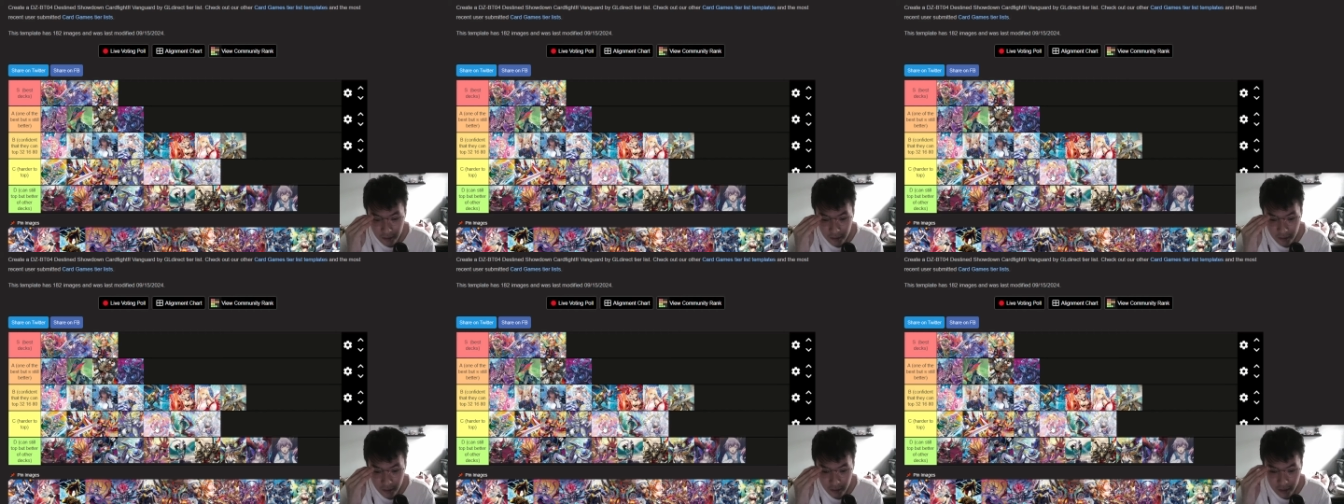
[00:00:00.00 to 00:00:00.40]

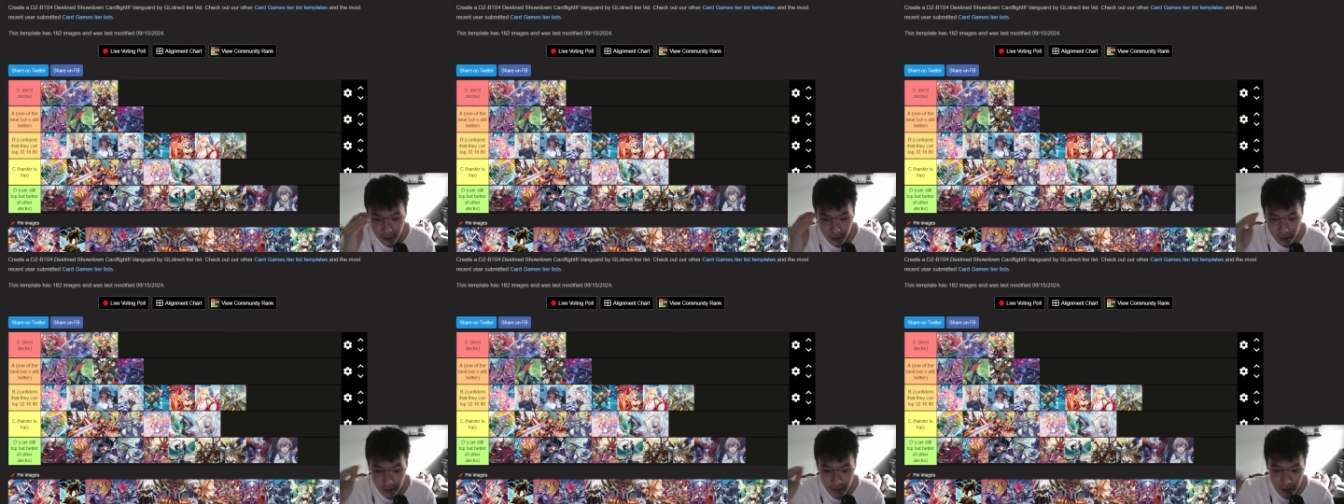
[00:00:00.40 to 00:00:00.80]
with the
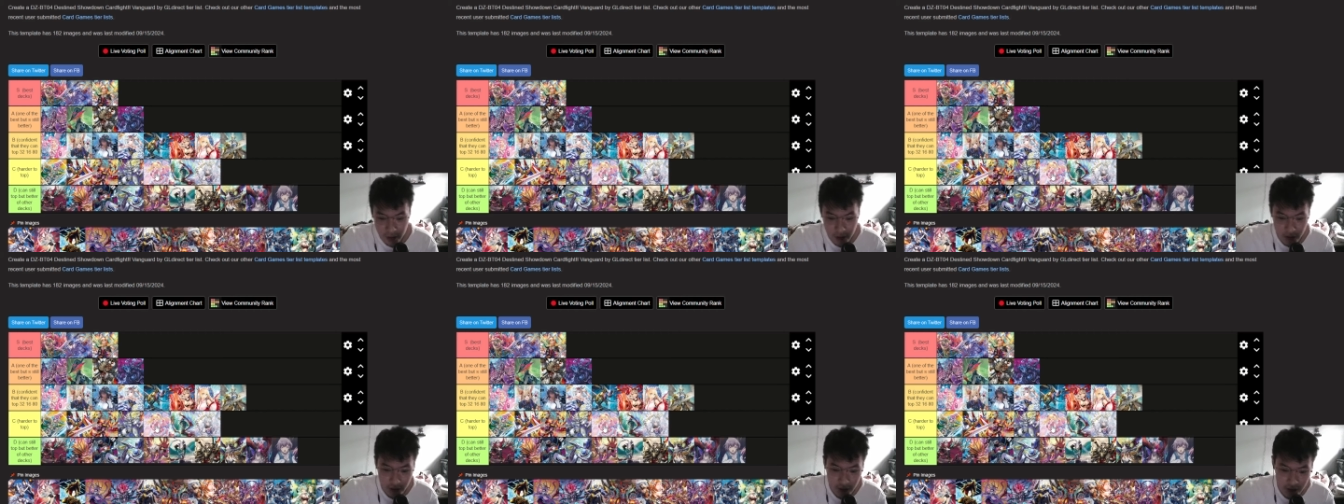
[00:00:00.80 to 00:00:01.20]
crit
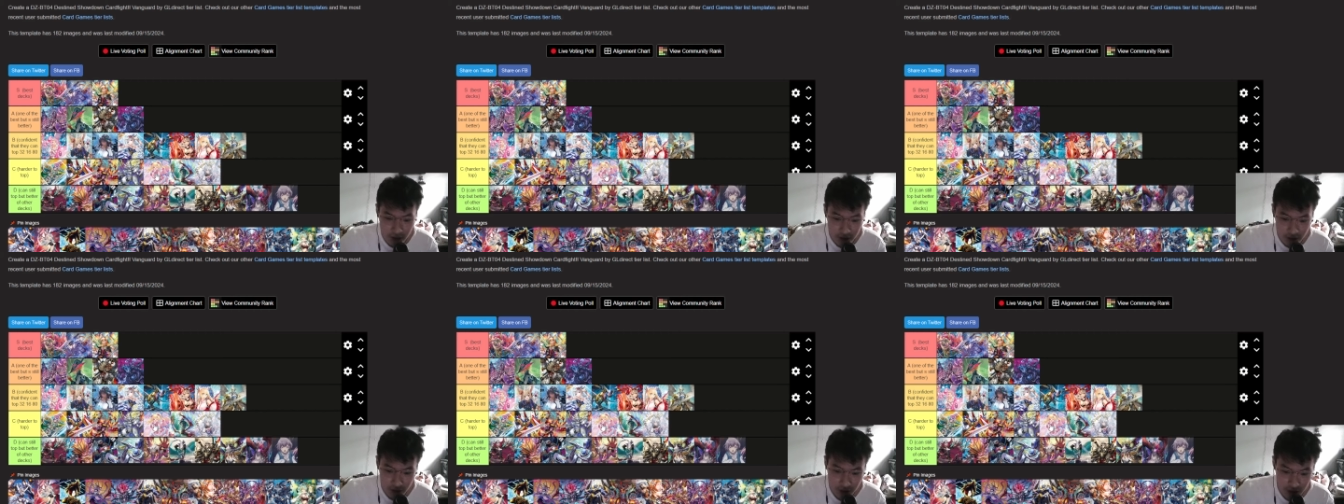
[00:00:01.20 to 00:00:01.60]
and
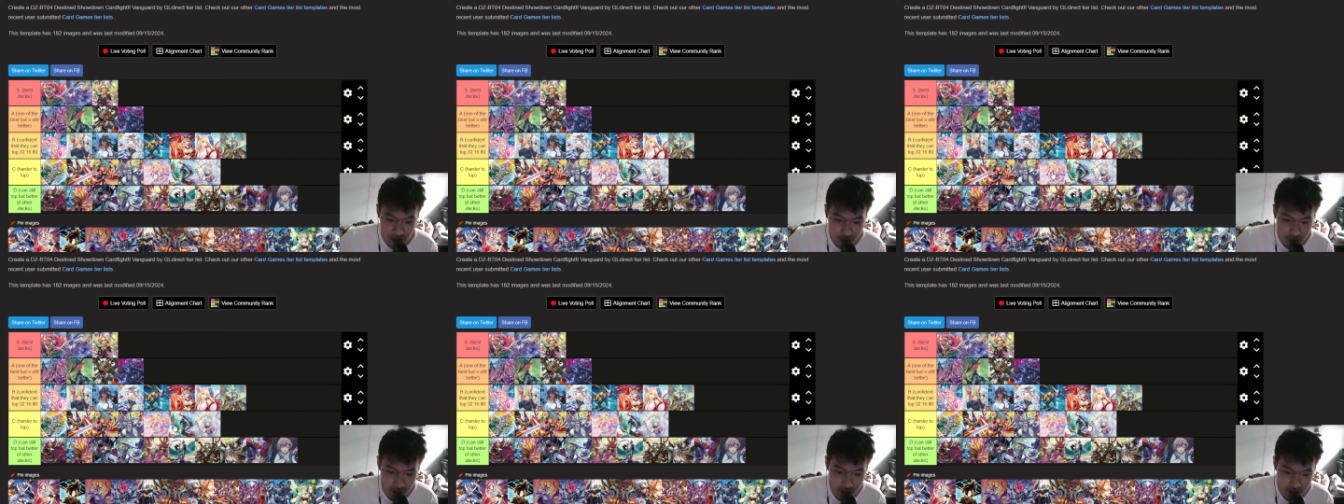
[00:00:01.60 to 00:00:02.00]
eighteen K
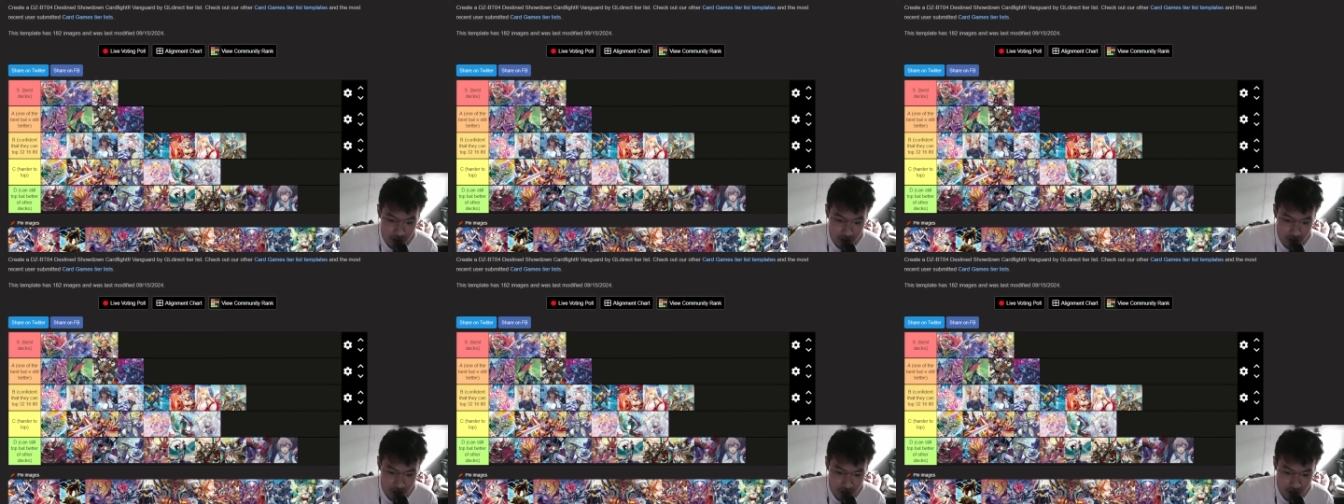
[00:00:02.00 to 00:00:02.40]

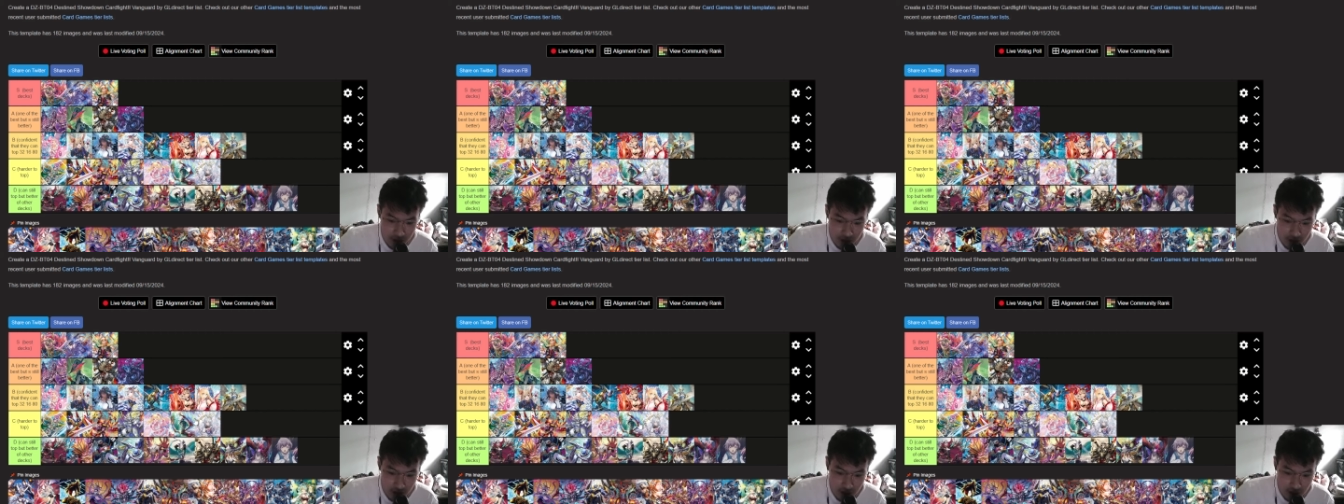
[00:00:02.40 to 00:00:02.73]
base.